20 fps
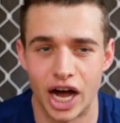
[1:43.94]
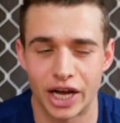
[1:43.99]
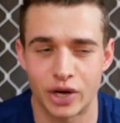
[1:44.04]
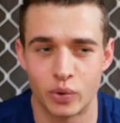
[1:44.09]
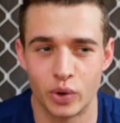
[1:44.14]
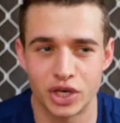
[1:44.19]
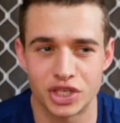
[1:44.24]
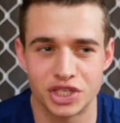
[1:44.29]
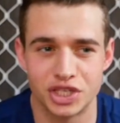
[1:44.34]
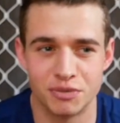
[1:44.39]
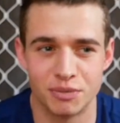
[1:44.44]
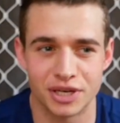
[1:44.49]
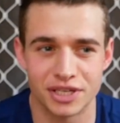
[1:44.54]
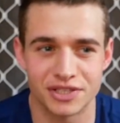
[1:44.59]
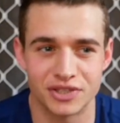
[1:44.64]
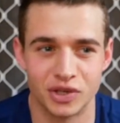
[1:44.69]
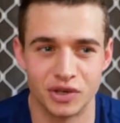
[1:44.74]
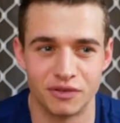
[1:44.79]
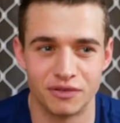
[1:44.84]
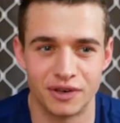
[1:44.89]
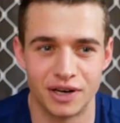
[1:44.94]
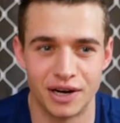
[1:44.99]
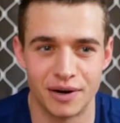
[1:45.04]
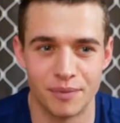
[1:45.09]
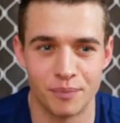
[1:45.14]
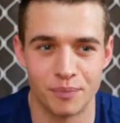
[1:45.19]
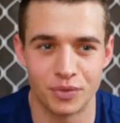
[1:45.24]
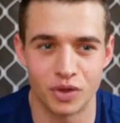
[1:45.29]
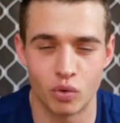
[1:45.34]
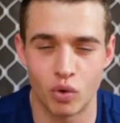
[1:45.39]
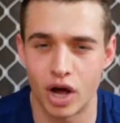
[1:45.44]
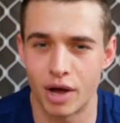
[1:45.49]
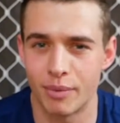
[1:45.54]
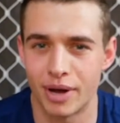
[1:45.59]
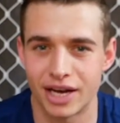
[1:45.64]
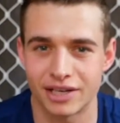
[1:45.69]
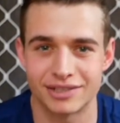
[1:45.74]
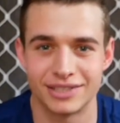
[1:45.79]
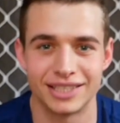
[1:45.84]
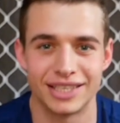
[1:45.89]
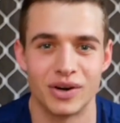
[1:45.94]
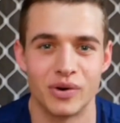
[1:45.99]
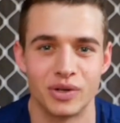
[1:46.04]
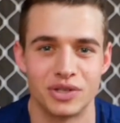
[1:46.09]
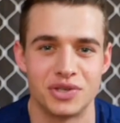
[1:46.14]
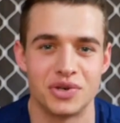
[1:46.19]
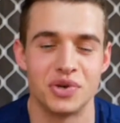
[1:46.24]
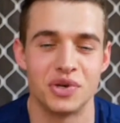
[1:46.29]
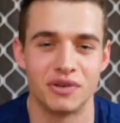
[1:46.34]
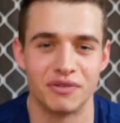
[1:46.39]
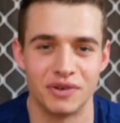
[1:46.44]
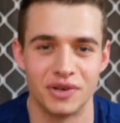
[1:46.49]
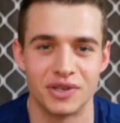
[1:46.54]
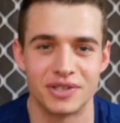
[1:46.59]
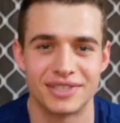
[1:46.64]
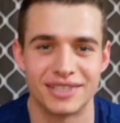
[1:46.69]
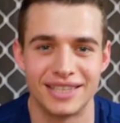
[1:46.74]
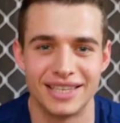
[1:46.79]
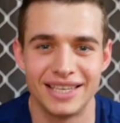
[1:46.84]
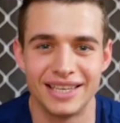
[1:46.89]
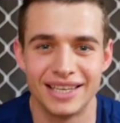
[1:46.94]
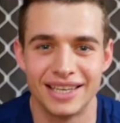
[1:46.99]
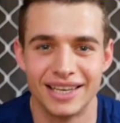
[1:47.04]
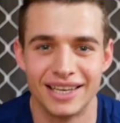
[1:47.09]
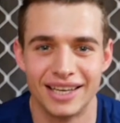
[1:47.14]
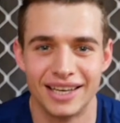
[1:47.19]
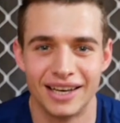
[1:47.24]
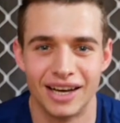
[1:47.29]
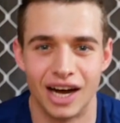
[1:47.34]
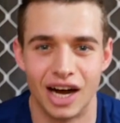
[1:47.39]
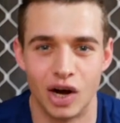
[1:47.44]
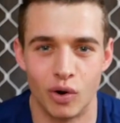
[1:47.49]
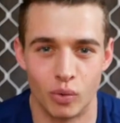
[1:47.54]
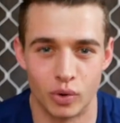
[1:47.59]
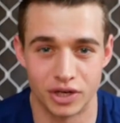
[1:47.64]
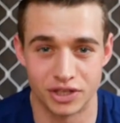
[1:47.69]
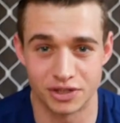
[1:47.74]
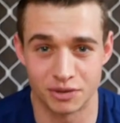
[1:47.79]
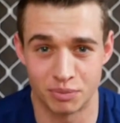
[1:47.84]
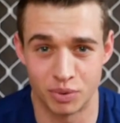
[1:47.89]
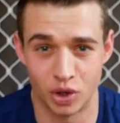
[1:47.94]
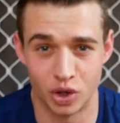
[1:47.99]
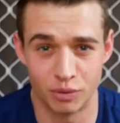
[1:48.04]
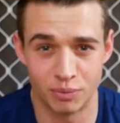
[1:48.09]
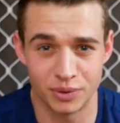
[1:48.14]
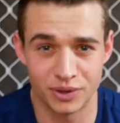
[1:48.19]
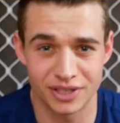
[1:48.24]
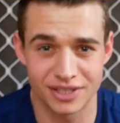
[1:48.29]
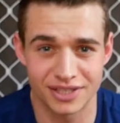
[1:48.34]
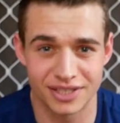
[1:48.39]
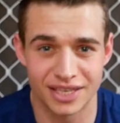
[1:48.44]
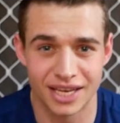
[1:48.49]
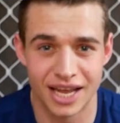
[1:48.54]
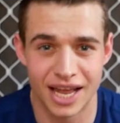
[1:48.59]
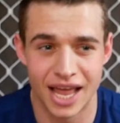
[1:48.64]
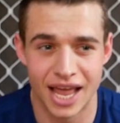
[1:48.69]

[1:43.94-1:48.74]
questioned myself, why am I actually going to university? What is the purpose?